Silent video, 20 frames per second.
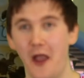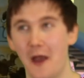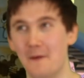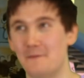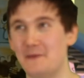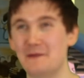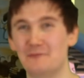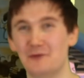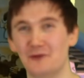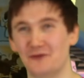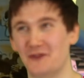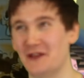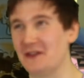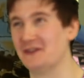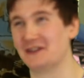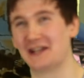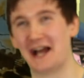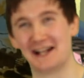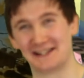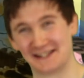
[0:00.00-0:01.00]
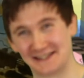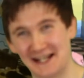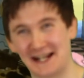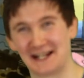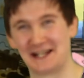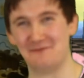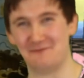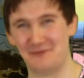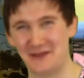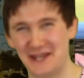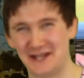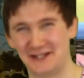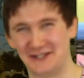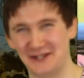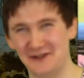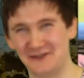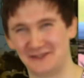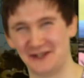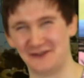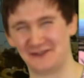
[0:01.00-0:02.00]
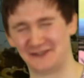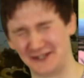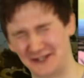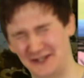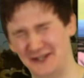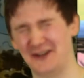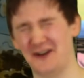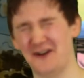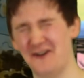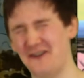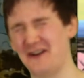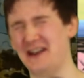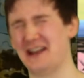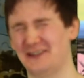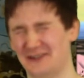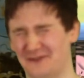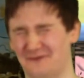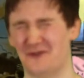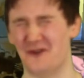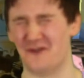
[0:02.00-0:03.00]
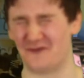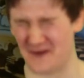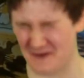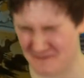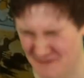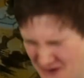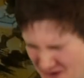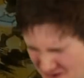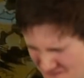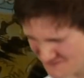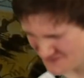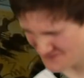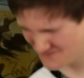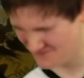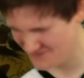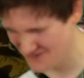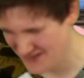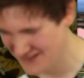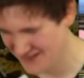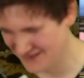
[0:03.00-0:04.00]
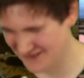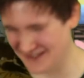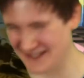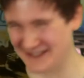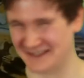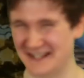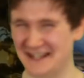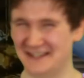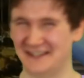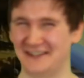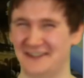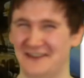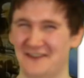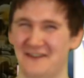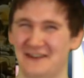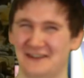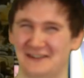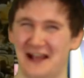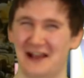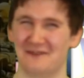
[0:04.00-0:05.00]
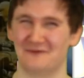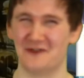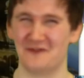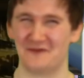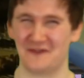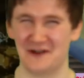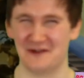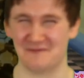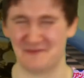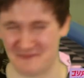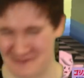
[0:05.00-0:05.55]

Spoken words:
And people think the guy's attacking Pikachu, so security just rough him up. So you see security just roughing up a